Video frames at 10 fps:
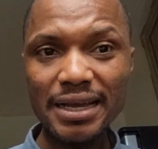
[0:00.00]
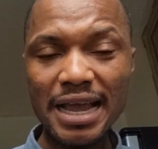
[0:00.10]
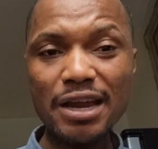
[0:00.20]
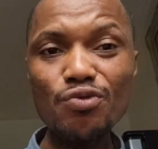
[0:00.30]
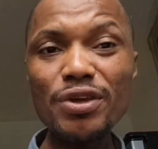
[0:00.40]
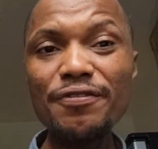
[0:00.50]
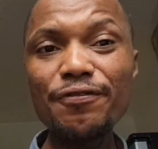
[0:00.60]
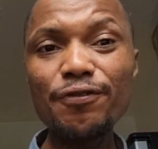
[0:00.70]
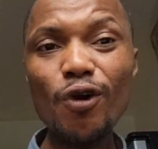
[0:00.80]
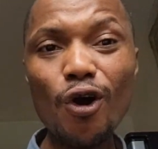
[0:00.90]
and with
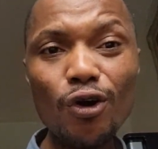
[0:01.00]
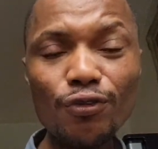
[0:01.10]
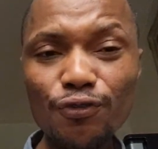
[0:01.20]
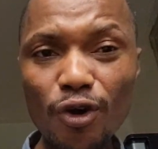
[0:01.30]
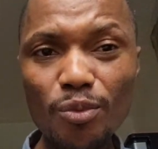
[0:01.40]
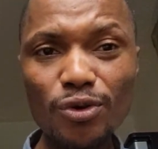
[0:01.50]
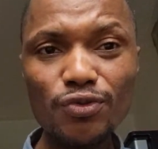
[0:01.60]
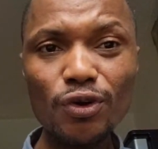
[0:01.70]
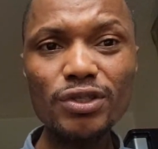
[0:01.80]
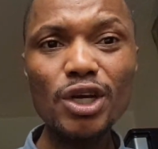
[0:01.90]
all forms
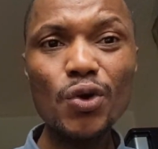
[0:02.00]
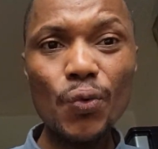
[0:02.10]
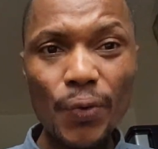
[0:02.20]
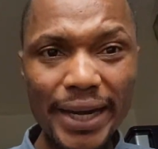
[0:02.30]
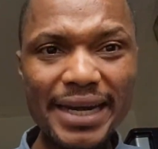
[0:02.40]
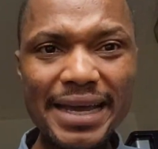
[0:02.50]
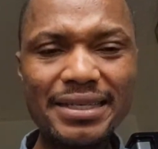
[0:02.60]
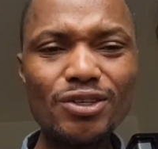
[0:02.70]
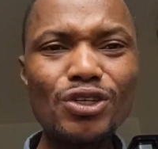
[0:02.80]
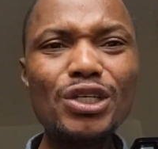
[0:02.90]
of quickness.
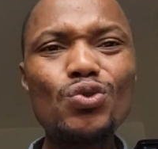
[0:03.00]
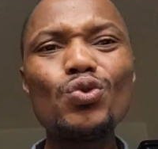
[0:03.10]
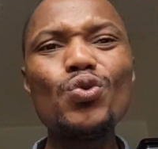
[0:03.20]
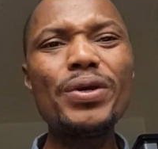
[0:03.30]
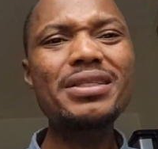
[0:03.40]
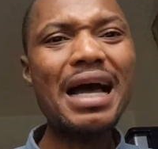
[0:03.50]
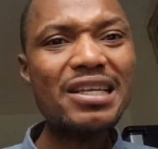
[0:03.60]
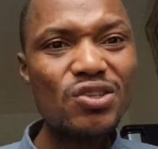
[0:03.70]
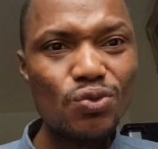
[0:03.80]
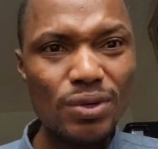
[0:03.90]
You need to do it as
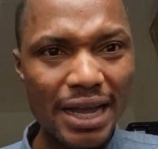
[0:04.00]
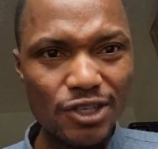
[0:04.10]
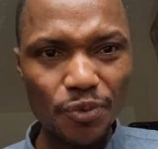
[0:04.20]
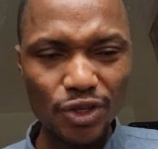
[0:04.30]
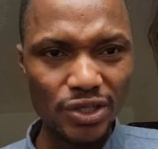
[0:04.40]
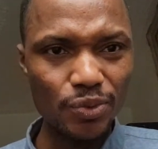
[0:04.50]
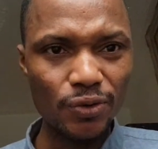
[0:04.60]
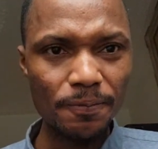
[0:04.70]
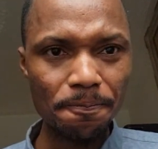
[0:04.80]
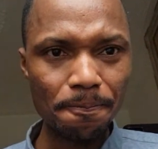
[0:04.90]
soon as possible.
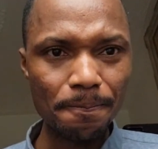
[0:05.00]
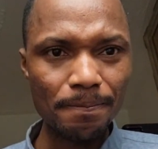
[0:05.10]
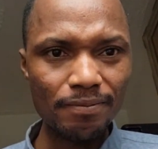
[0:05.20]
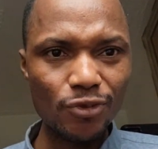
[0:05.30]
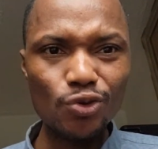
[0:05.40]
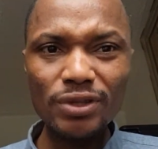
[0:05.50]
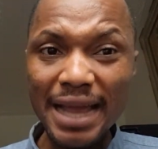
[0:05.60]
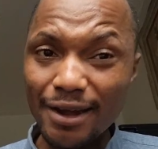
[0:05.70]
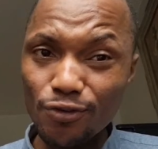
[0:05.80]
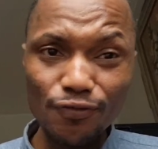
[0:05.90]
You
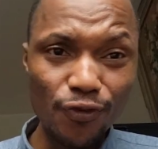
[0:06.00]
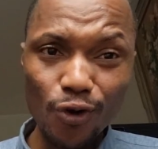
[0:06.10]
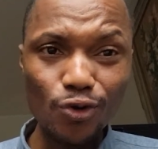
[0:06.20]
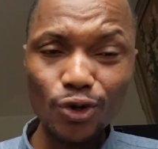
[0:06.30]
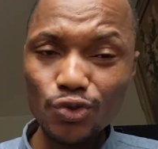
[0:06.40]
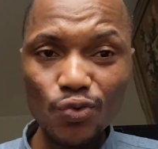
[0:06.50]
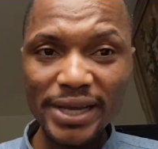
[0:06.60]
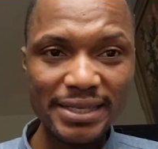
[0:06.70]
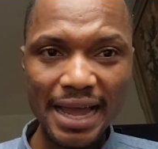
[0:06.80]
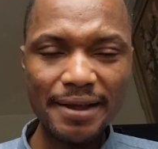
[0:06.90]
then not to
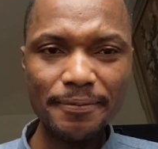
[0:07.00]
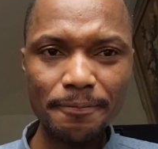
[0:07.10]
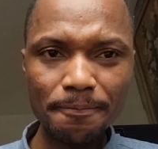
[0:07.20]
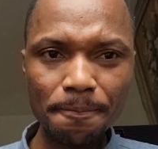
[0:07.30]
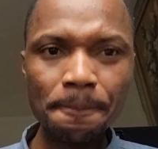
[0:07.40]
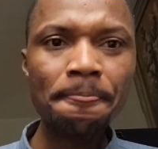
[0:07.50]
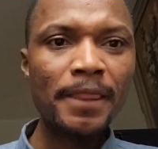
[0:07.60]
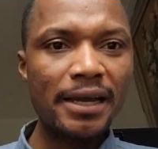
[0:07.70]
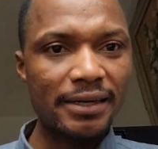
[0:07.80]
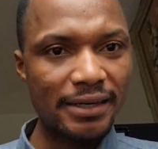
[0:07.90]
waste time.
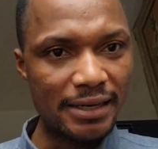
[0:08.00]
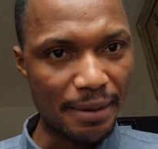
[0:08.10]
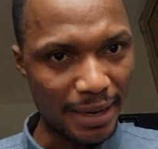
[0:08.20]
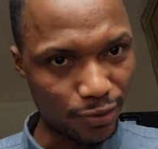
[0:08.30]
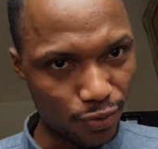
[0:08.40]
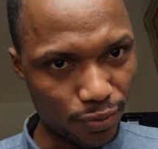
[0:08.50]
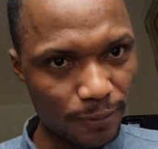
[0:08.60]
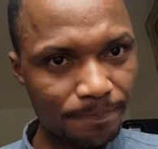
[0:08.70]
Number 2,